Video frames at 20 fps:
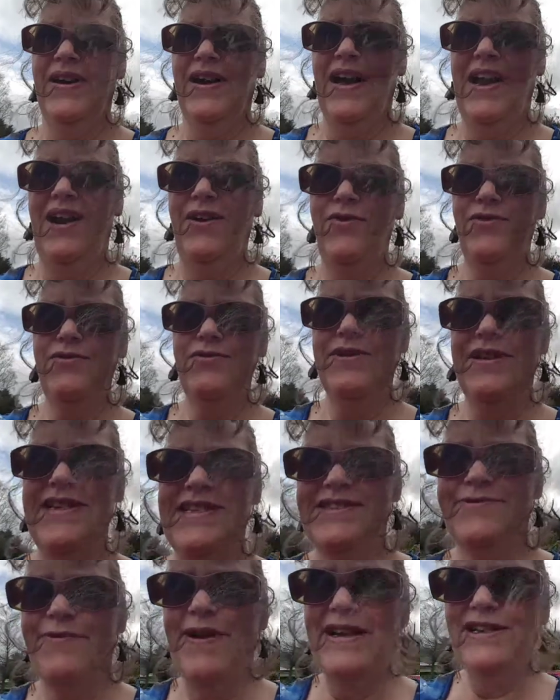Hello,
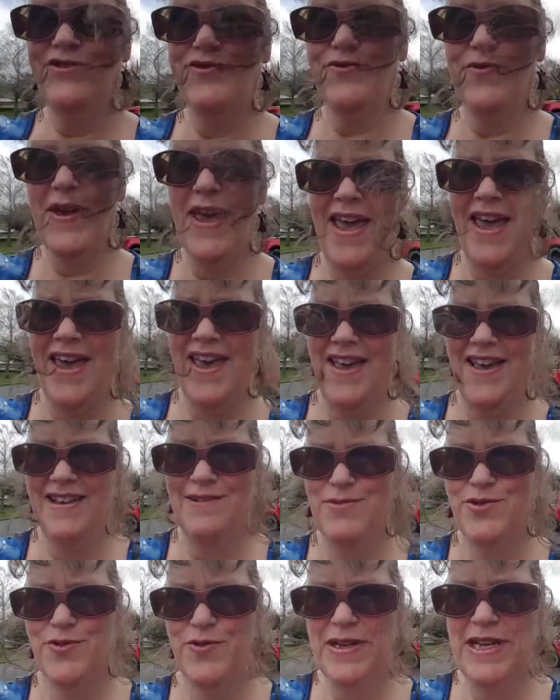it's Rachel here.
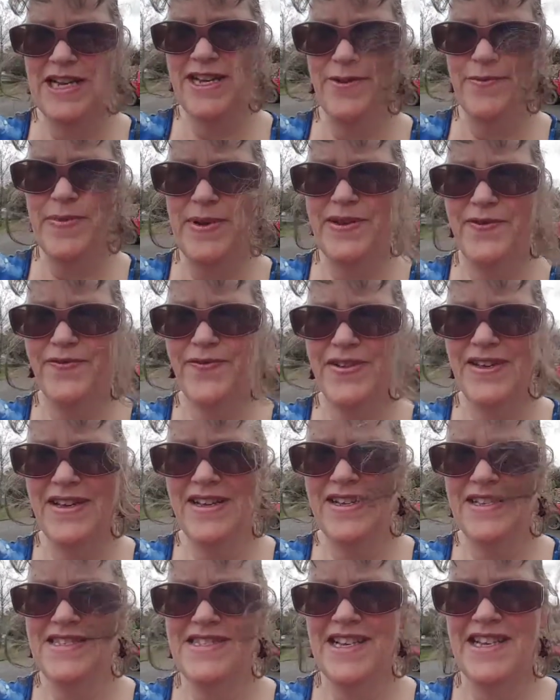I'm doing a little bit of
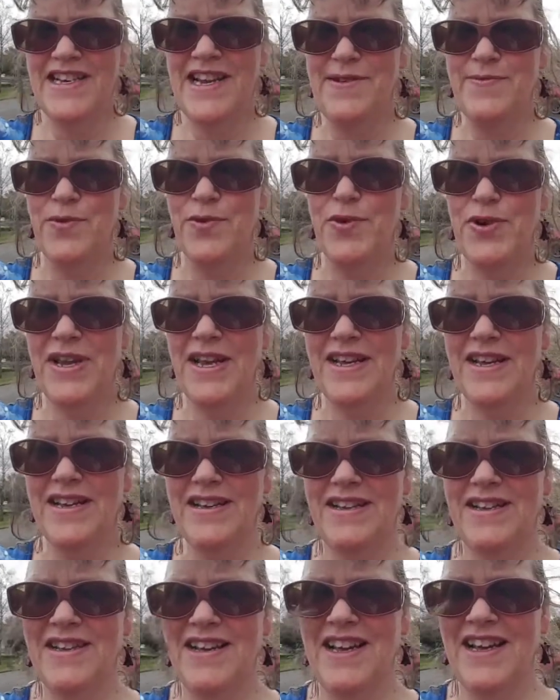Sunday
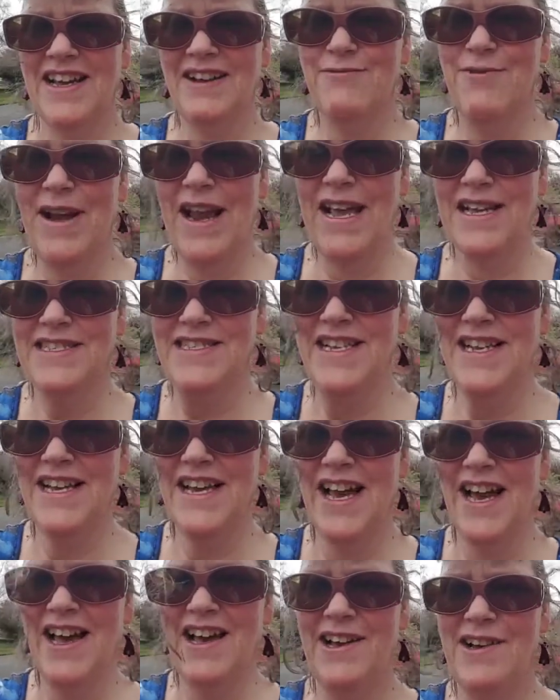morning relaxing
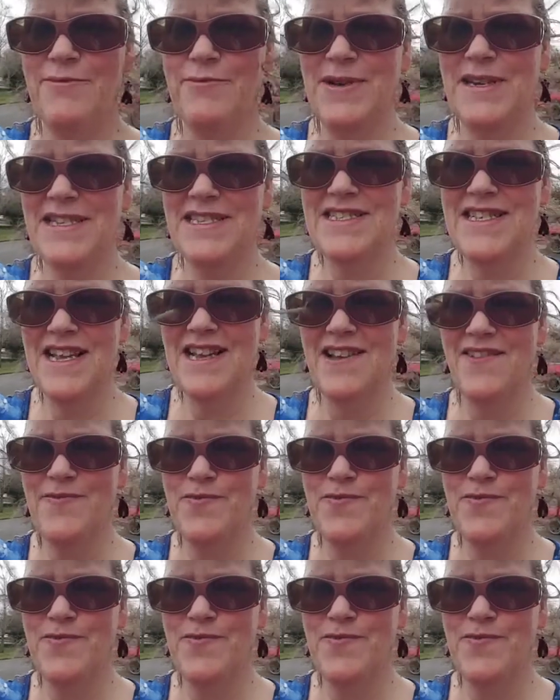car unwitnessing.